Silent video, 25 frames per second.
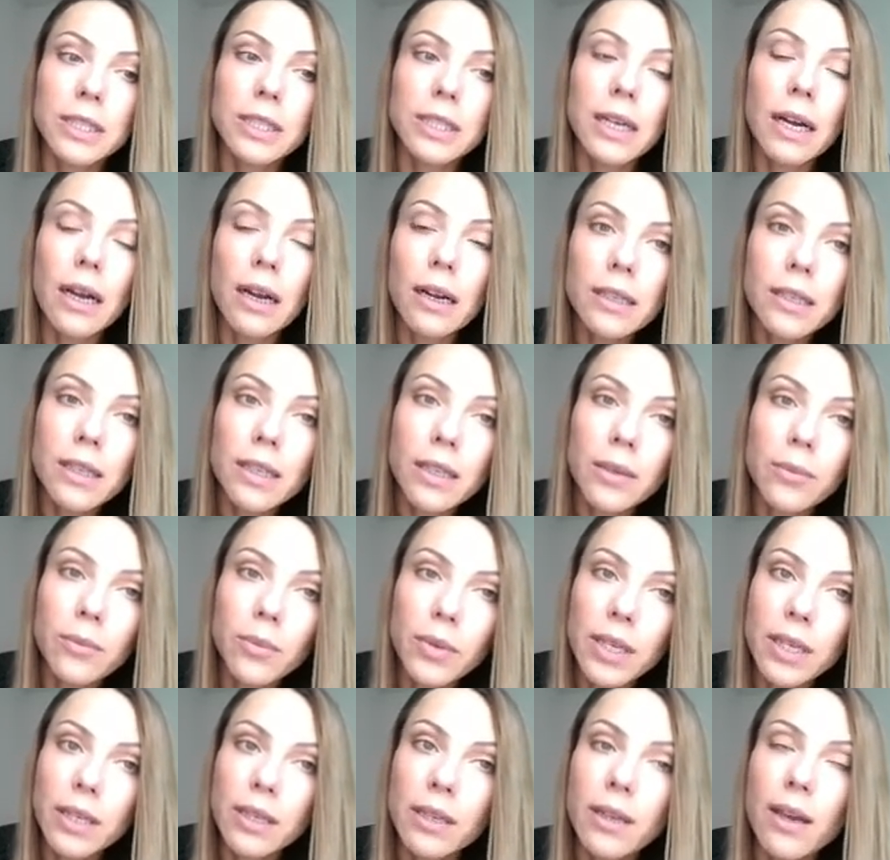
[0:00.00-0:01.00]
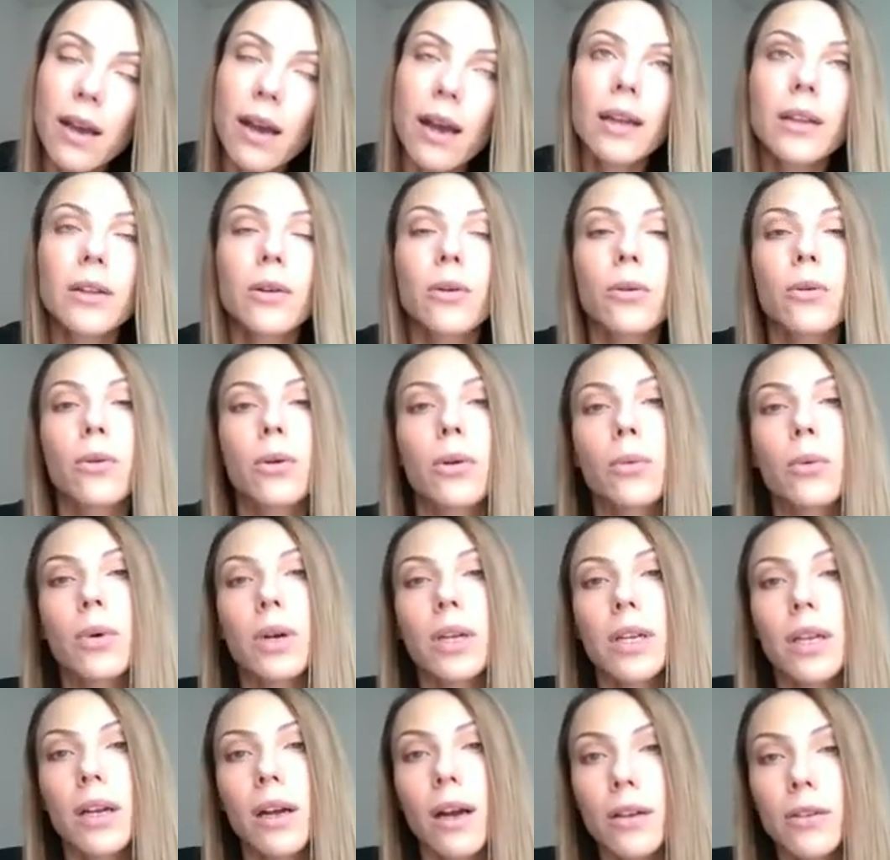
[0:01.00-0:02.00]
currently being done or
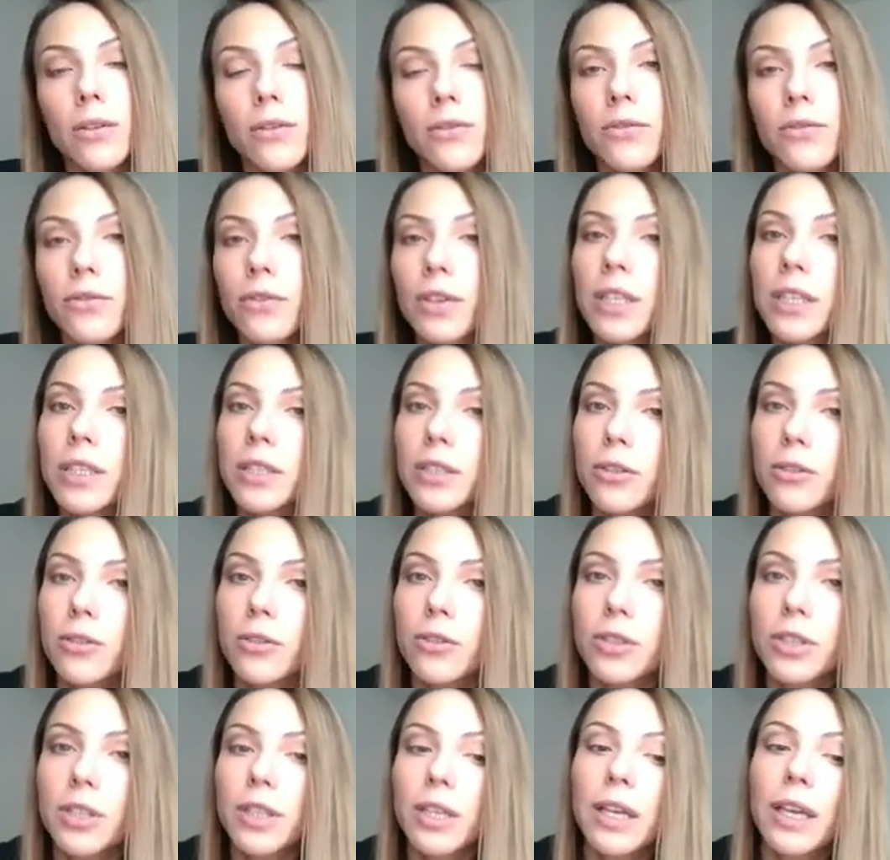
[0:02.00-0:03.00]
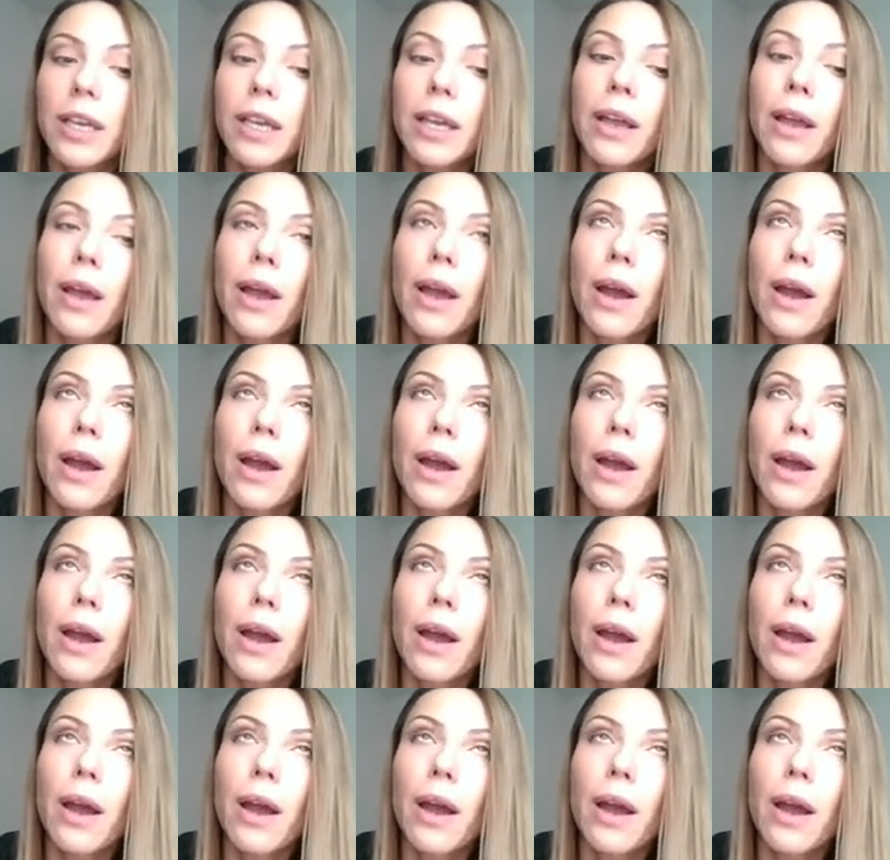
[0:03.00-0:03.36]
what kind of research they